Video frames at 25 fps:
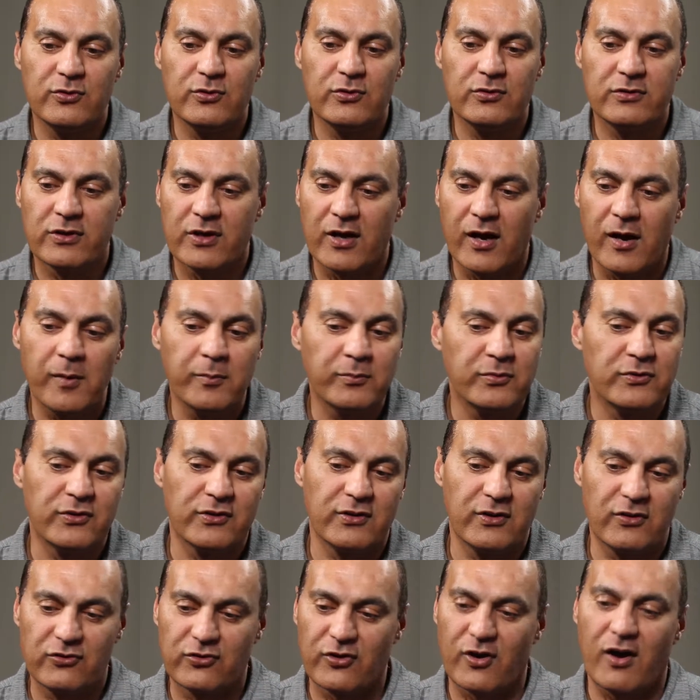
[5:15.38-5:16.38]
you come to
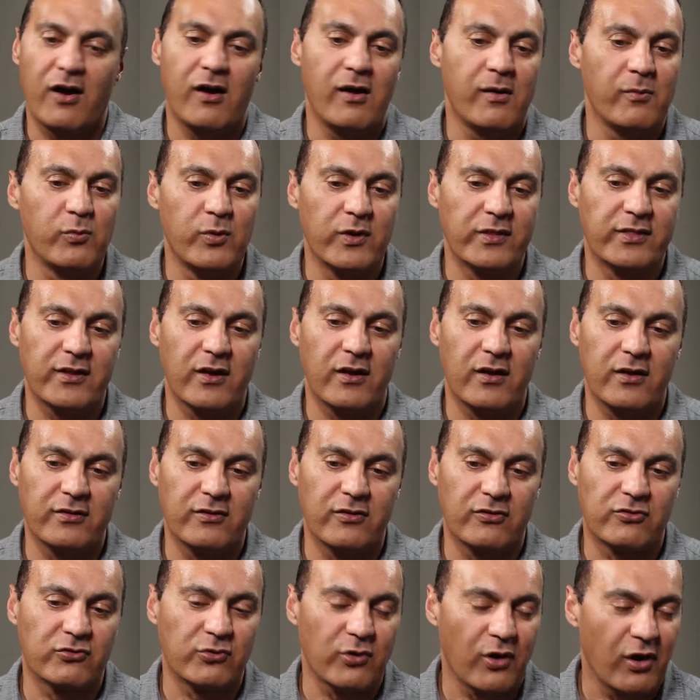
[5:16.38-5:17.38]
the job without
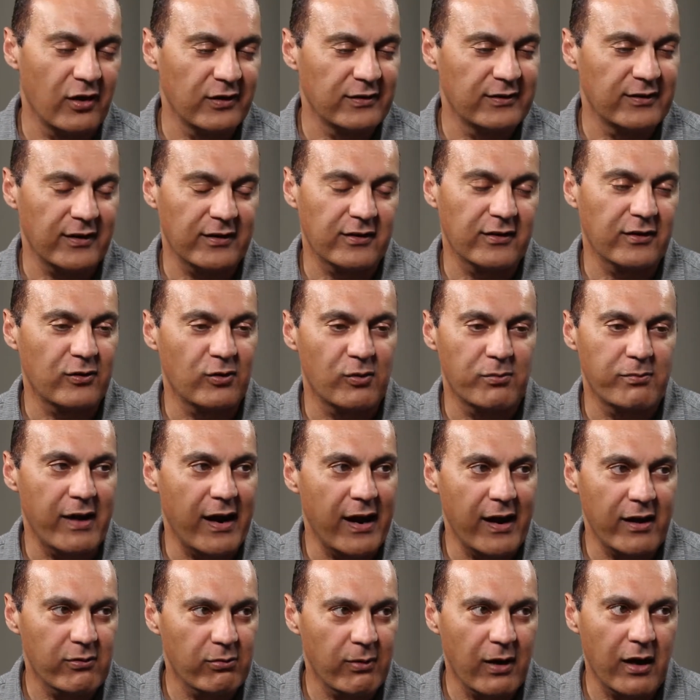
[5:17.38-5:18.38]
the strong technical
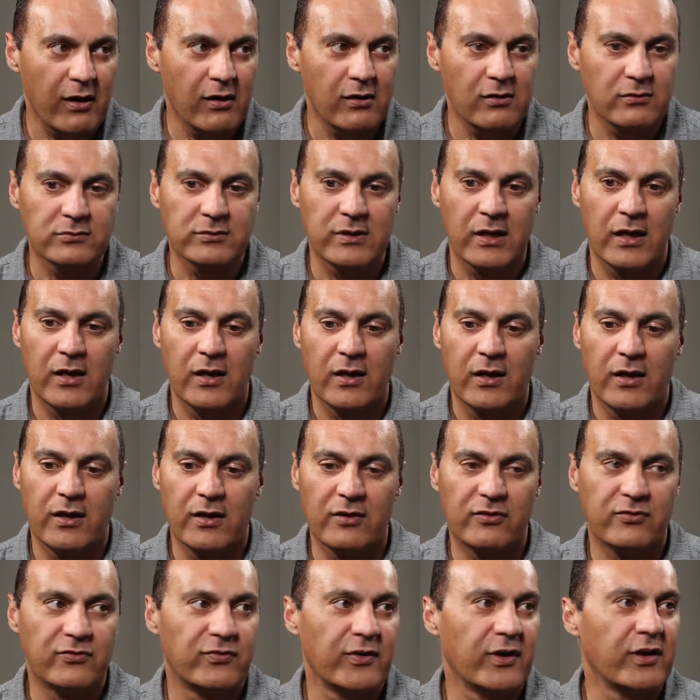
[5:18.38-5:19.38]
background,
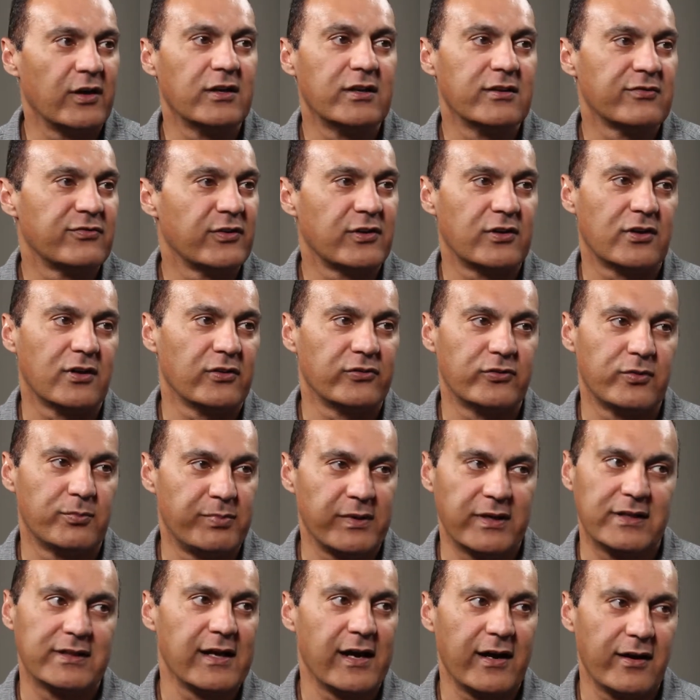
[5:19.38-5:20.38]
it's very difficult to
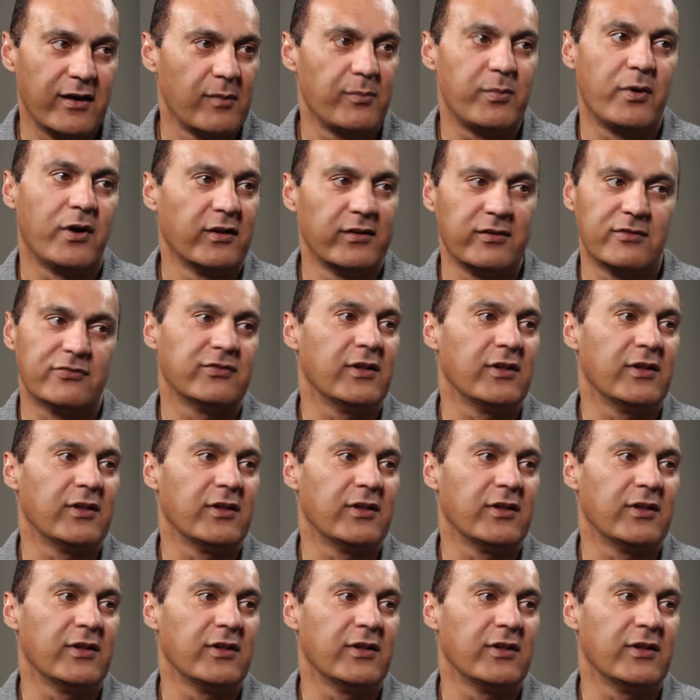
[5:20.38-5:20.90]
pick that up on the